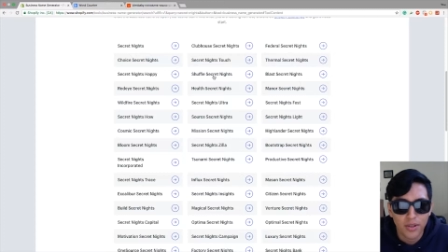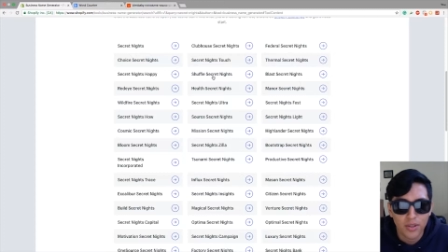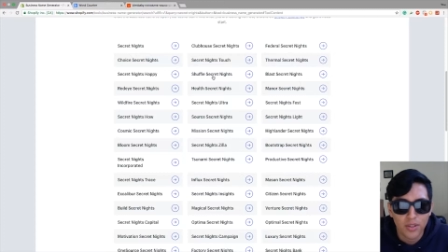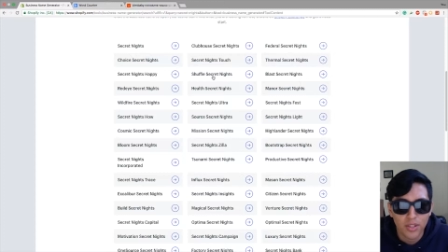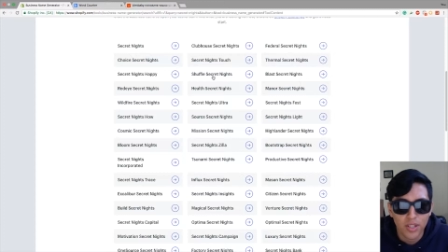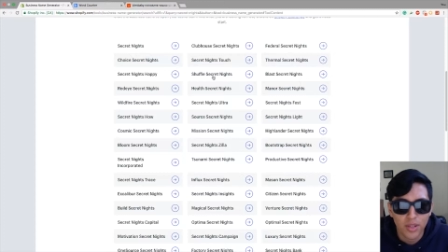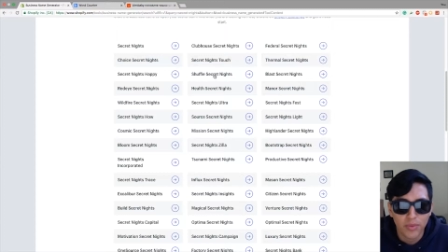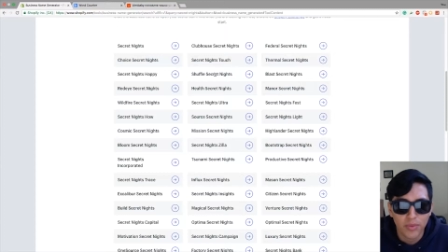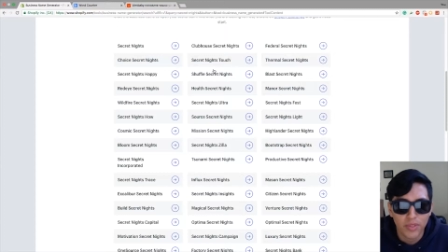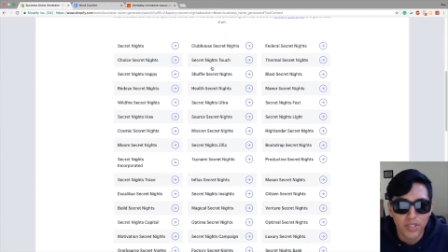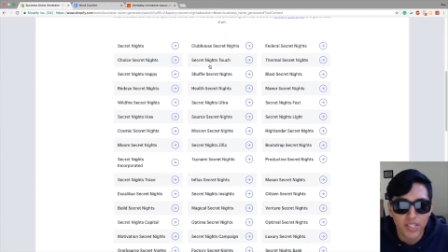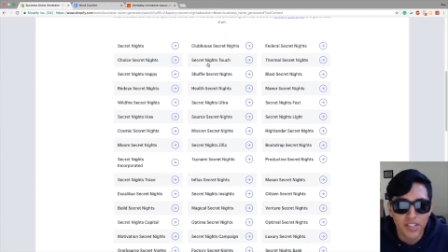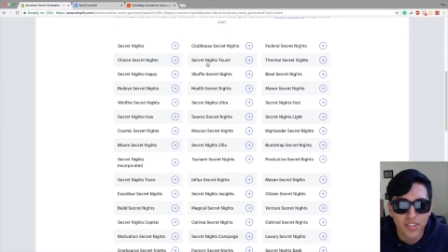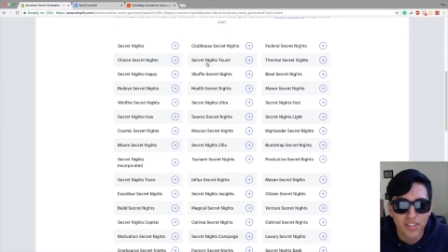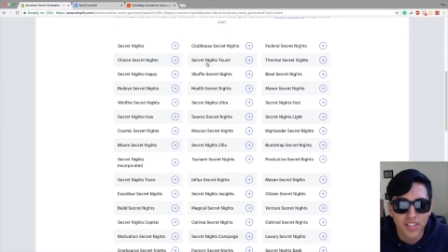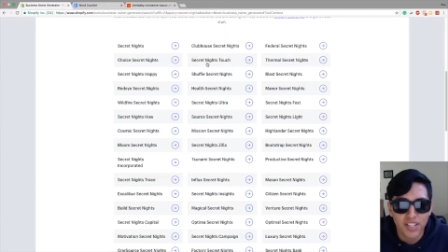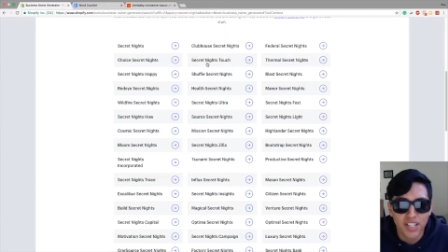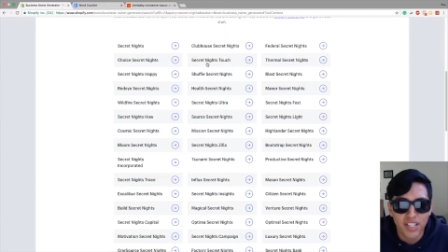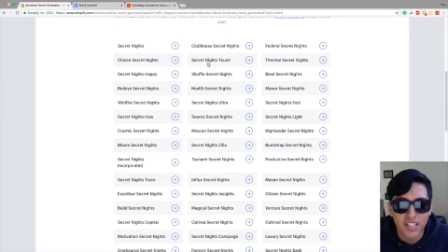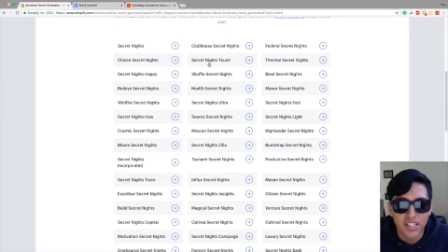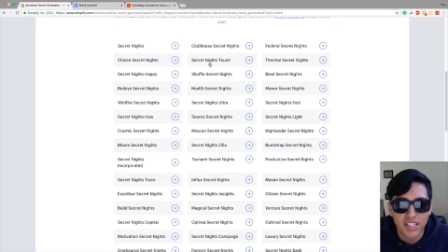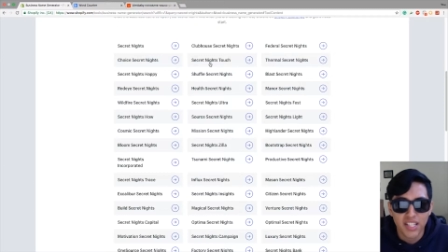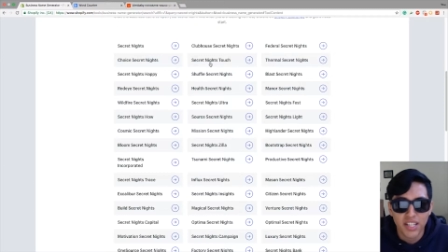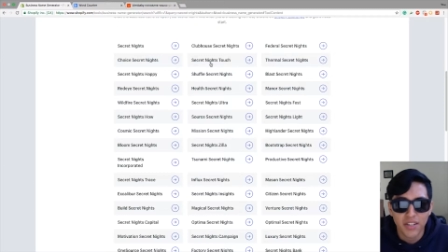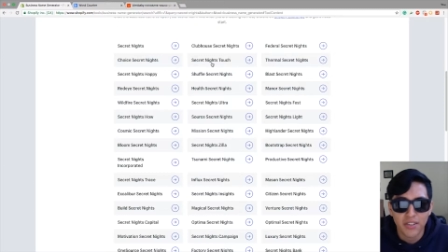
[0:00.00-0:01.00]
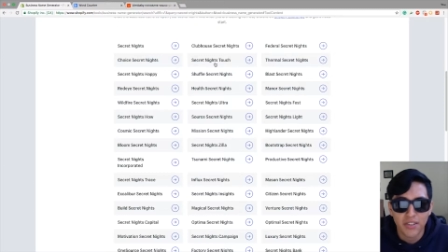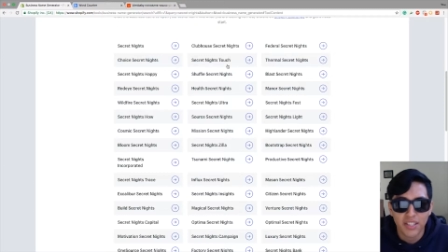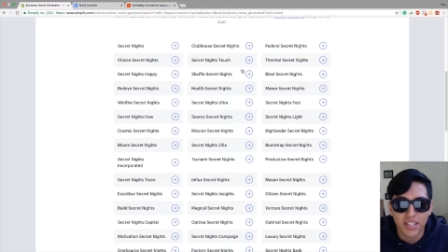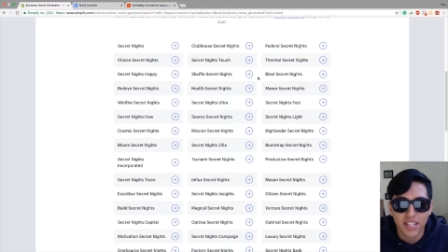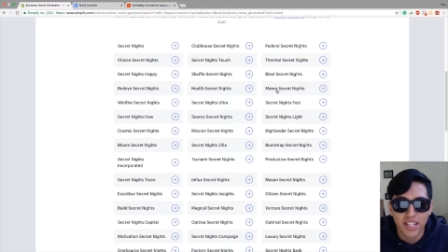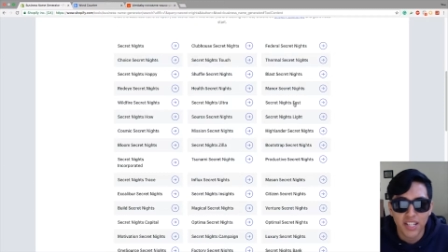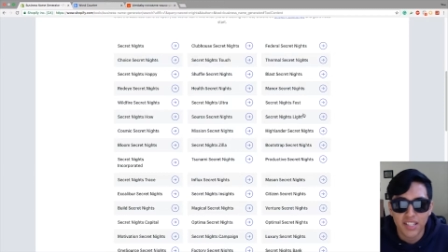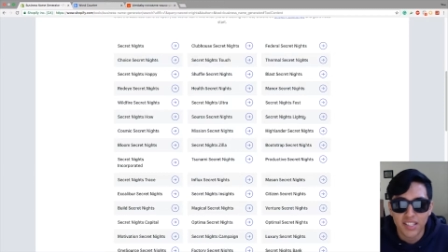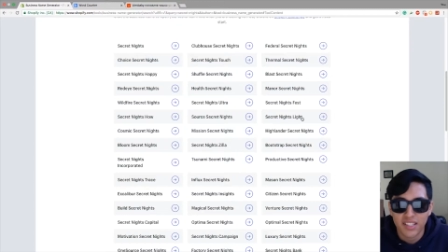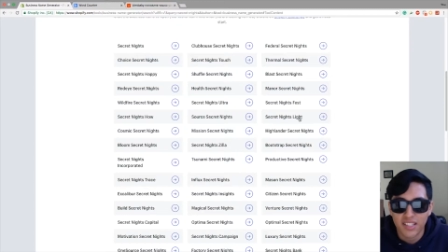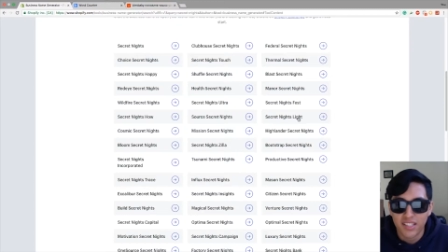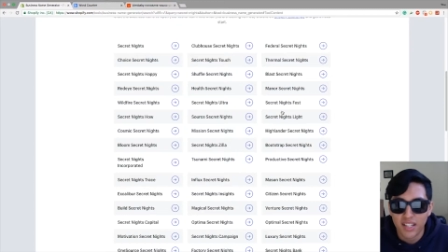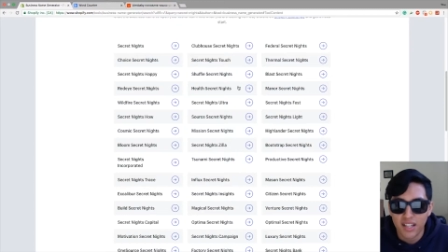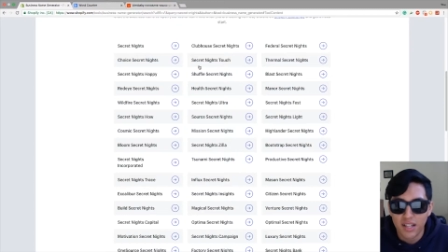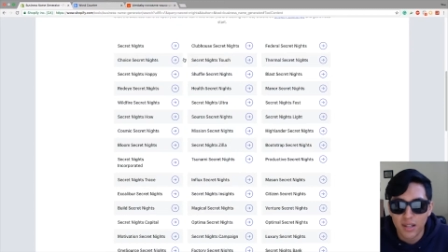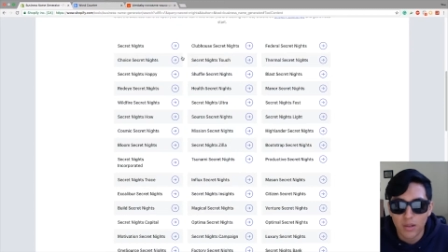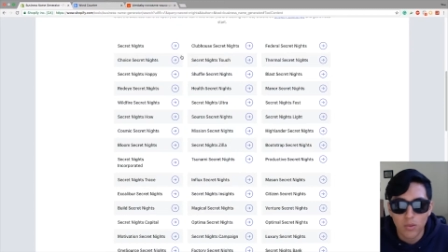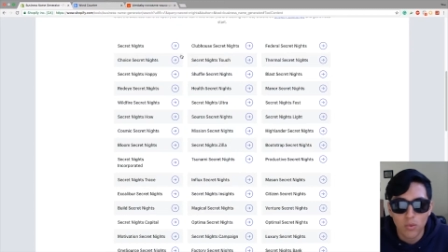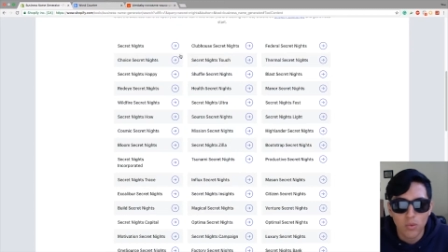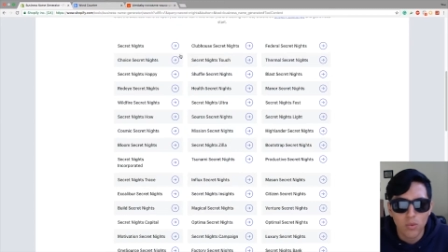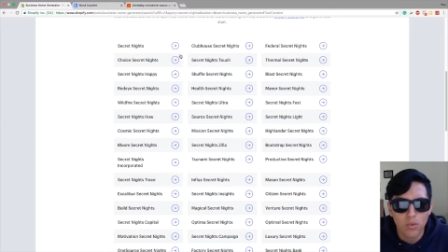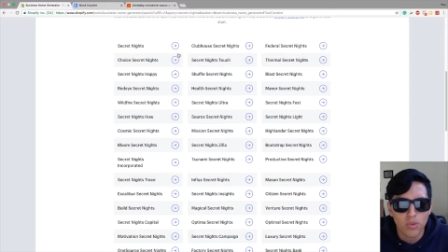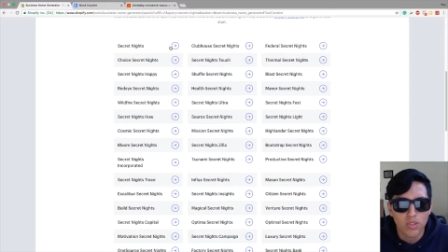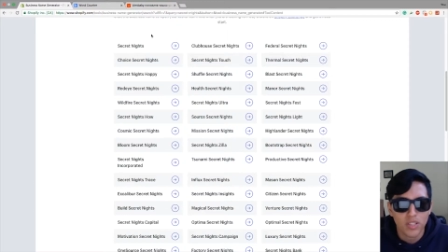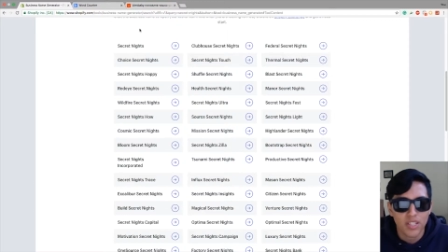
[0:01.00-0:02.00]
Shuffle Secret Nights, Touch.
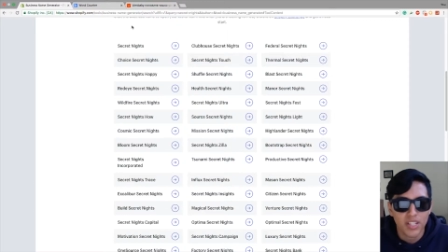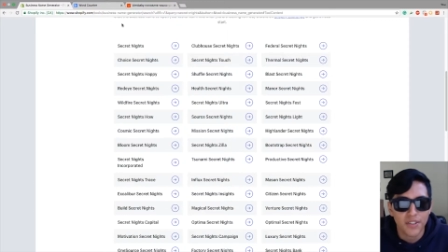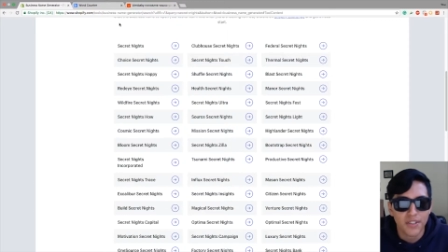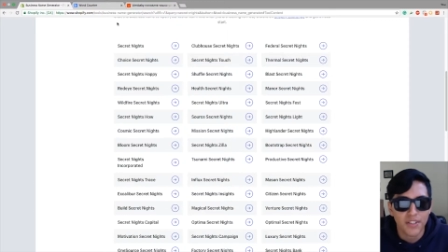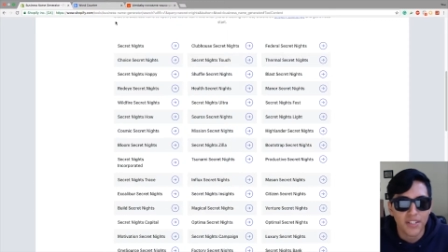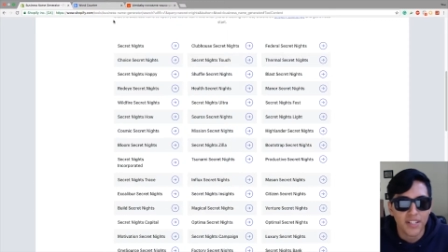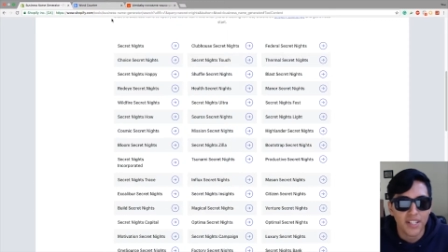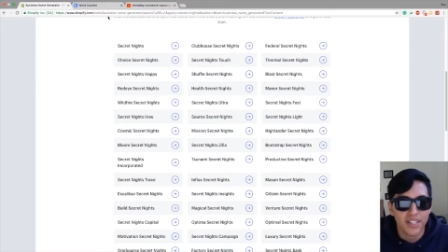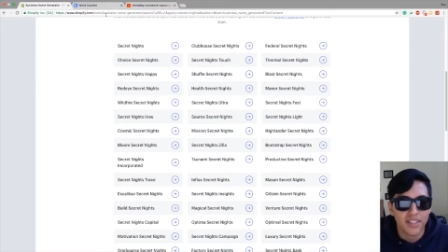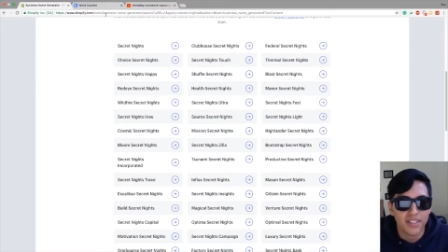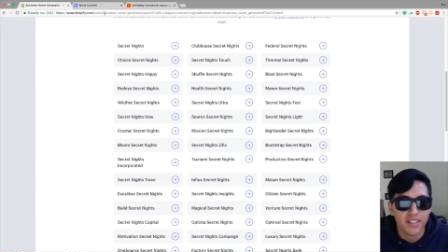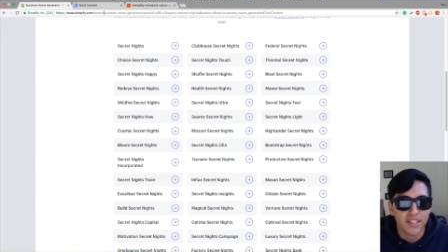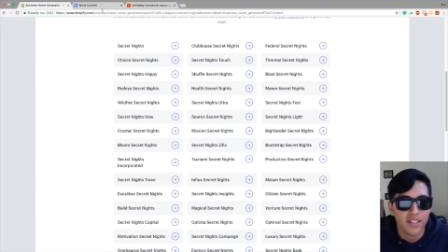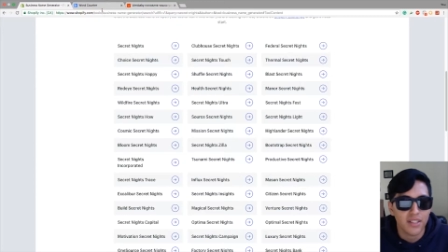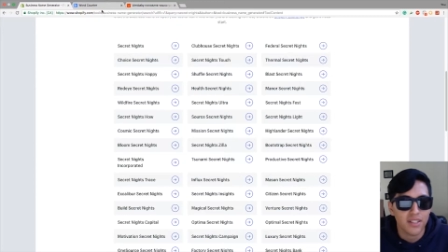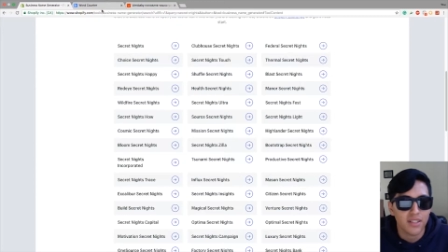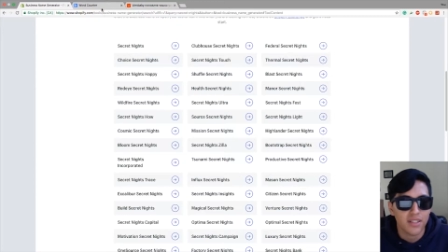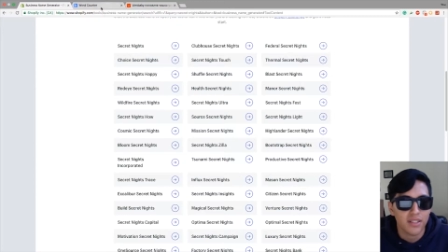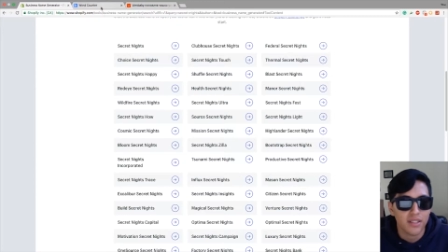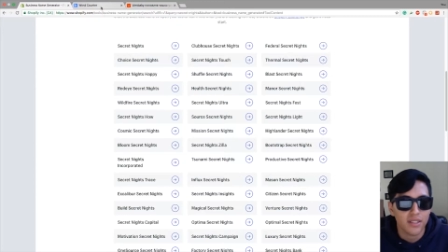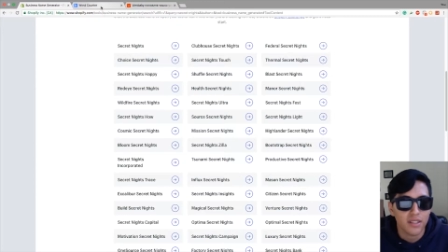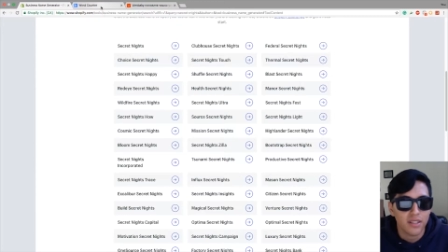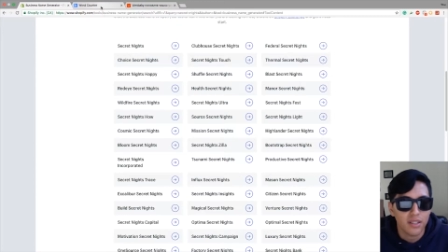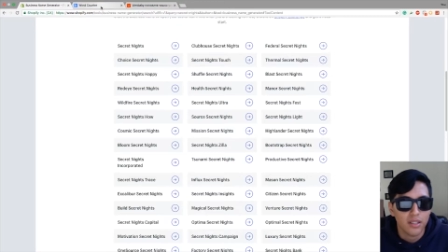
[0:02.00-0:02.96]
Ooh, Secret Night Touch.